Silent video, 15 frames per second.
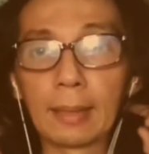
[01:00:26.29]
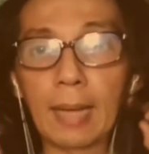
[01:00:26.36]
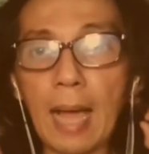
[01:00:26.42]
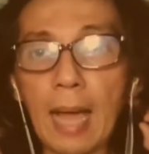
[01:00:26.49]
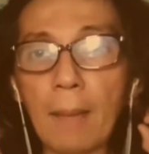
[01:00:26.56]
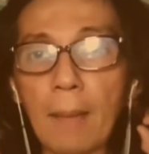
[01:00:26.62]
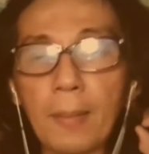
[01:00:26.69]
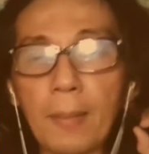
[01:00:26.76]

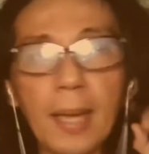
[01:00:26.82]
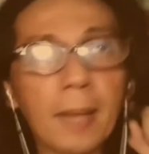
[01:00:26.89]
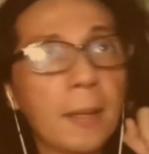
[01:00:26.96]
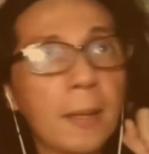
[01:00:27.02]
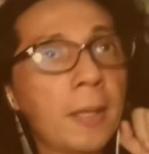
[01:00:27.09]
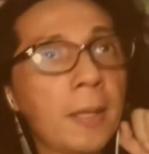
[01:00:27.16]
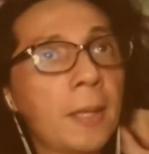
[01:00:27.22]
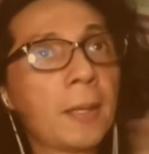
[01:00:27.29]
Grabe.
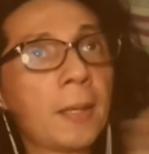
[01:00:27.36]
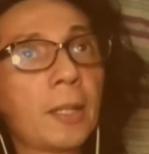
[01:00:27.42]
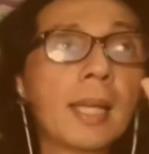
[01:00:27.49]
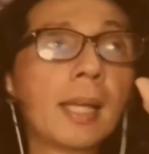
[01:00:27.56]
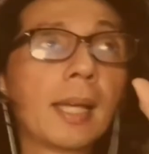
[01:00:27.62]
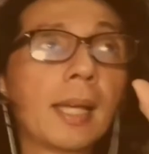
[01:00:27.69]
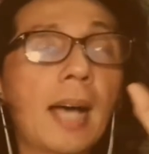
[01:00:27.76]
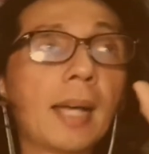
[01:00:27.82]

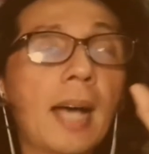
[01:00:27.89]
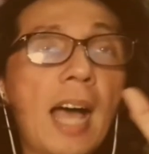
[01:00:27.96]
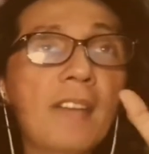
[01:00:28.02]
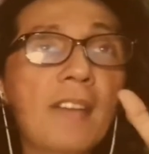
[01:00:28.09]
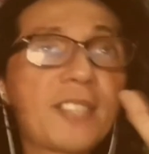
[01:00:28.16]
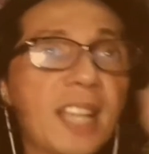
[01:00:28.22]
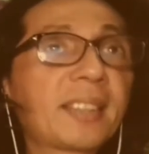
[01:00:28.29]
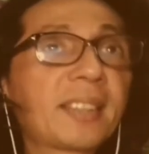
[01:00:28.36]

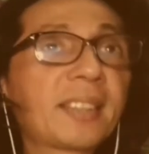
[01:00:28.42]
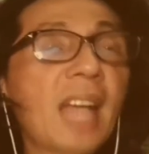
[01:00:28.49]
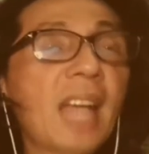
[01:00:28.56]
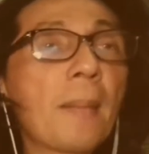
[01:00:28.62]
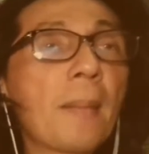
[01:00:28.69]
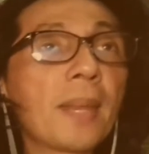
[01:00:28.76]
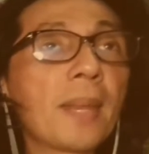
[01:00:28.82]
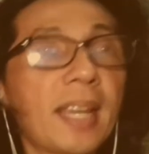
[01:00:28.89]
I said it
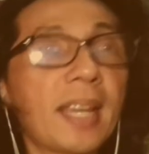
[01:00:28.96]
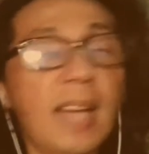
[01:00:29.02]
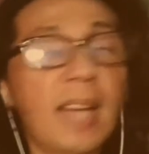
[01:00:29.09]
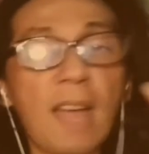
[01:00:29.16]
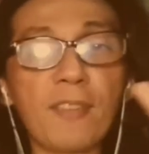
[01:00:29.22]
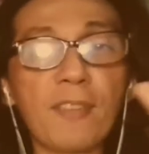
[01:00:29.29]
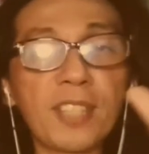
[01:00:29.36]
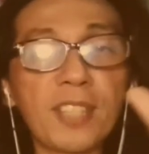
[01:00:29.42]
time and again
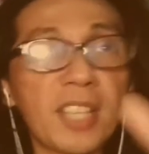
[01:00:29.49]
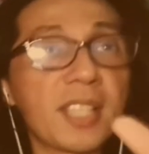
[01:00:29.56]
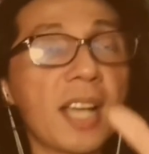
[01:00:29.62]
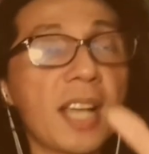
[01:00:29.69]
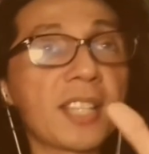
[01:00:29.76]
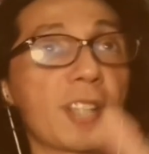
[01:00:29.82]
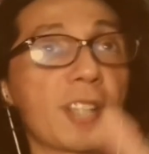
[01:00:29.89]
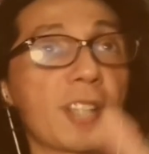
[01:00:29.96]
ever since
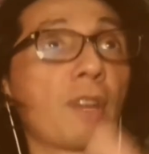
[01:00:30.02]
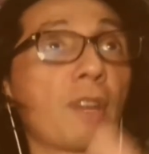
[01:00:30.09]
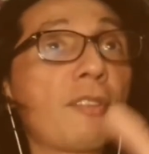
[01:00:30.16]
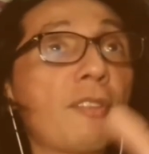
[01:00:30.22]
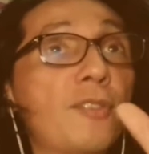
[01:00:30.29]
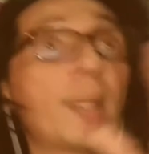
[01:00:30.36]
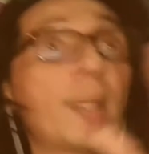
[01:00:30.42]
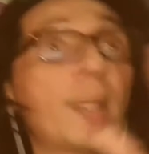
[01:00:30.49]
I
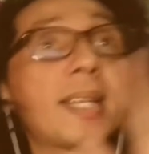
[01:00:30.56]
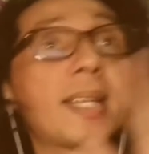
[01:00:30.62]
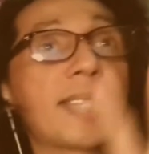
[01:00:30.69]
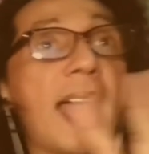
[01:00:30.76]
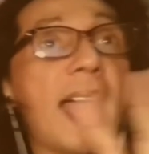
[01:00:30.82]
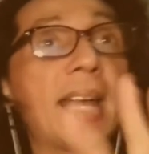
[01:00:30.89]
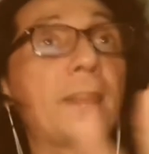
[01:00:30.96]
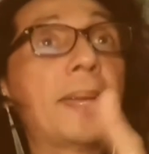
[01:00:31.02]
started reviewing
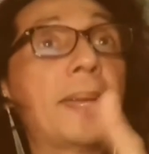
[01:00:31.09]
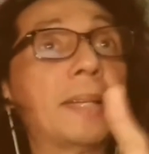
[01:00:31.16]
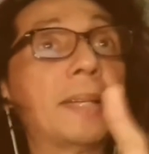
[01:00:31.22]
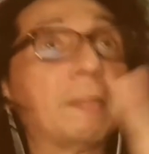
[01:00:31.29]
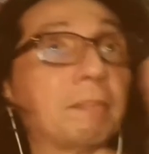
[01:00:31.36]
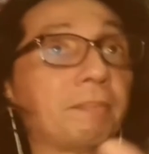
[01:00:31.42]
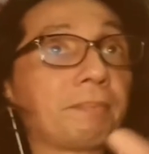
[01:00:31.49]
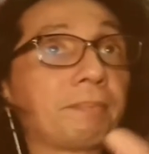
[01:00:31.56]
this anime.
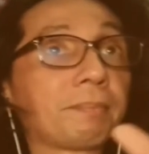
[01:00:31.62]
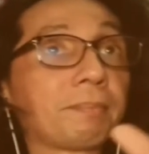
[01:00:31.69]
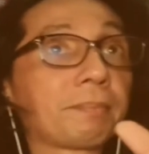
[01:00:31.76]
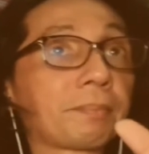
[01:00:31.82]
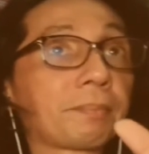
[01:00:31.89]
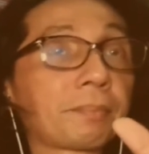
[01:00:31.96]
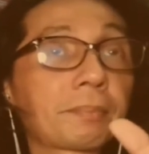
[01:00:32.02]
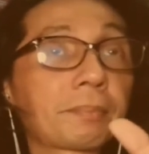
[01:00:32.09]

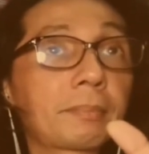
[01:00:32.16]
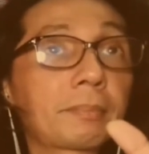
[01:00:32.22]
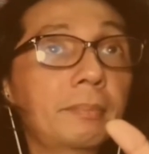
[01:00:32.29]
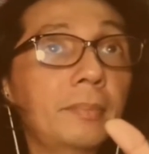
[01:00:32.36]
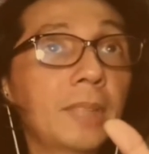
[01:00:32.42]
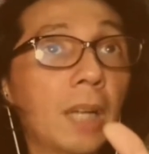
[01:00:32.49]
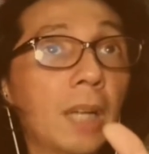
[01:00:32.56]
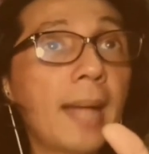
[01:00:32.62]

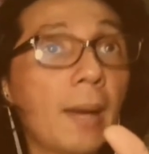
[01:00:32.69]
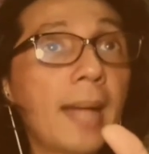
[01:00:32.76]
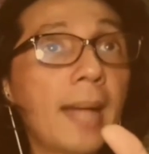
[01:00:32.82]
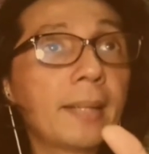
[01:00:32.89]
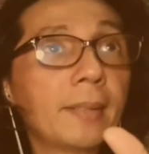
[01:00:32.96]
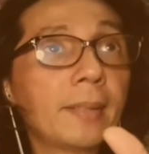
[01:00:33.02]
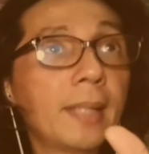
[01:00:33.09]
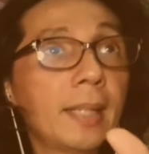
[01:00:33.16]

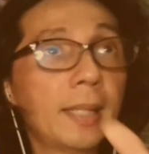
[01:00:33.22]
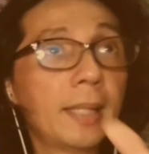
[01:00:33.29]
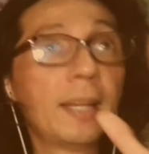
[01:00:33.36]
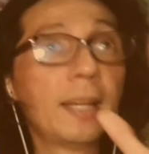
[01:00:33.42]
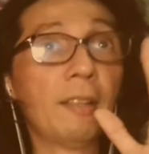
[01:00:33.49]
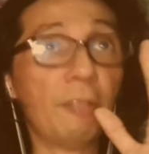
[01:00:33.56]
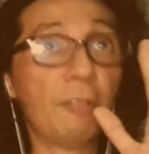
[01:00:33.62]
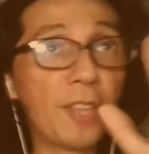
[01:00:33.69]
Alright?
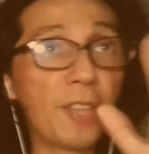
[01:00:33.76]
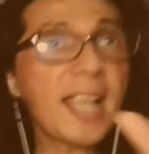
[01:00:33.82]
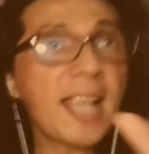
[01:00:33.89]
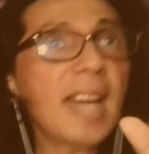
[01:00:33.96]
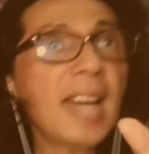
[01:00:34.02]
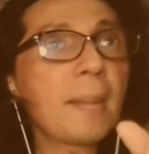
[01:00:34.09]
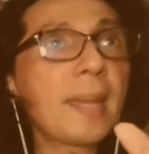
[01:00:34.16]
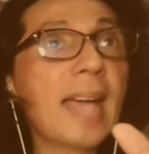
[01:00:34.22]
This
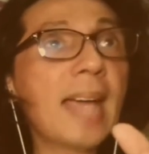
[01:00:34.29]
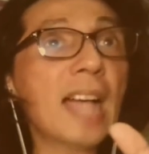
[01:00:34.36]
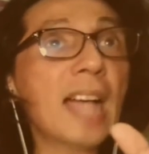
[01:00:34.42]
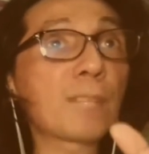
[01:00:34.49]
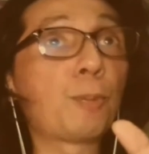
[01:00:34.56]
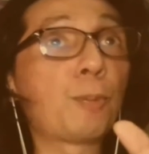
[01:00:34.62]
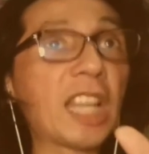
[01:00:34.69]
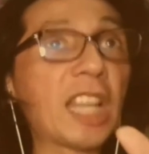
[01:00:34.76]
anime
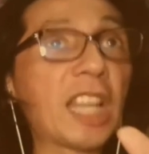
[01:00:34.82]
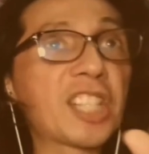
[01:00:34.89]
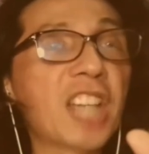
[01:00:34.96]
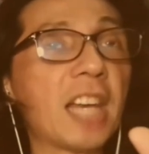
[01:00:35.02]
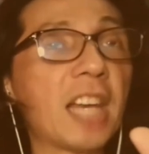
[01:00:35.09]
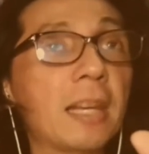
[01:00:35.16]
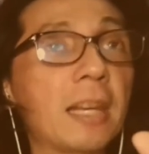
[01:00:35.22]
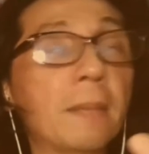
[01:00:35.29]
has
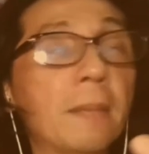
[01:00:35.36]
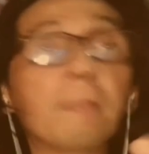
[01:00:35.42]
potential.